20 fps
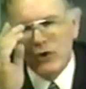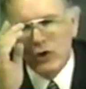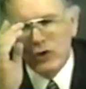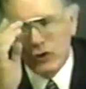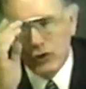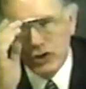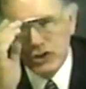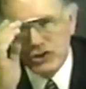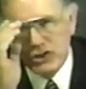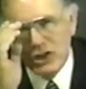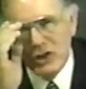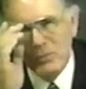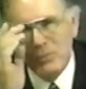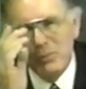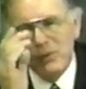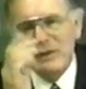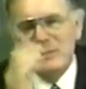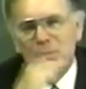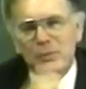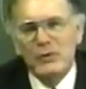Christian
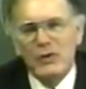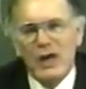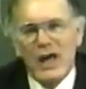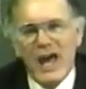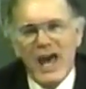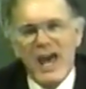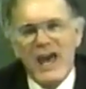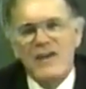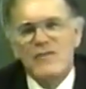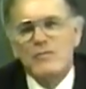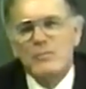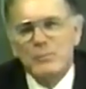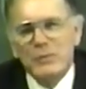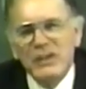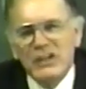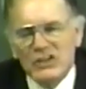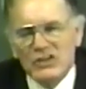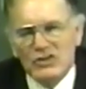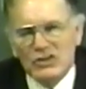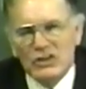people to have peace.